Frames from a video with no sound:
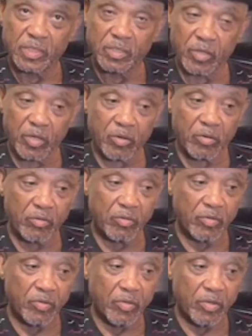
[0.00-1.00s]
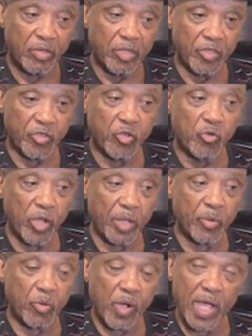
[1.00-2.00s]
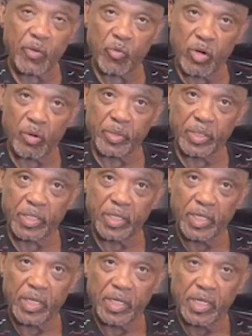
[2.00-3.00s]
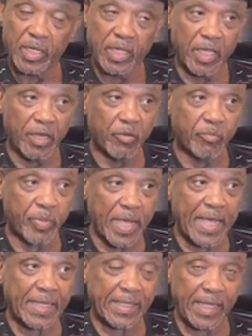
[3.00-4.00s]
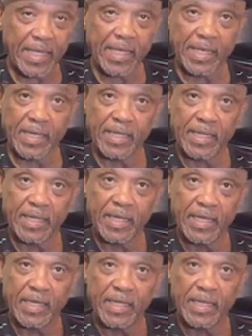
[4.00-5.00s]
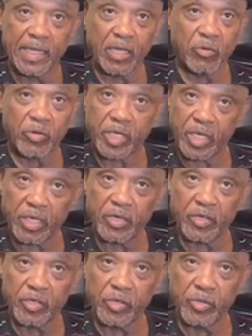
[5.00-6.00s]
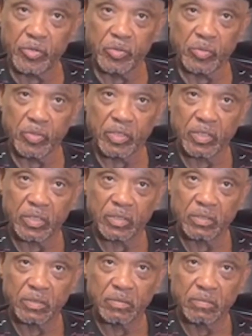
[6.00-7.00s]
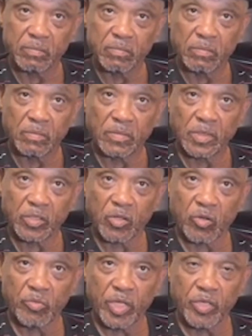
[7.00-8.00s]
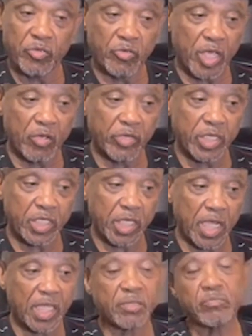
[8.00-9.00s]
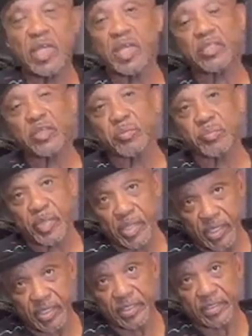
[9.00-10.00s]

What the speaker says: You know? If you rape a white woman back then, they're gonna kill you. You know what I mean? You ain't gonna get a chance to make it to the pen.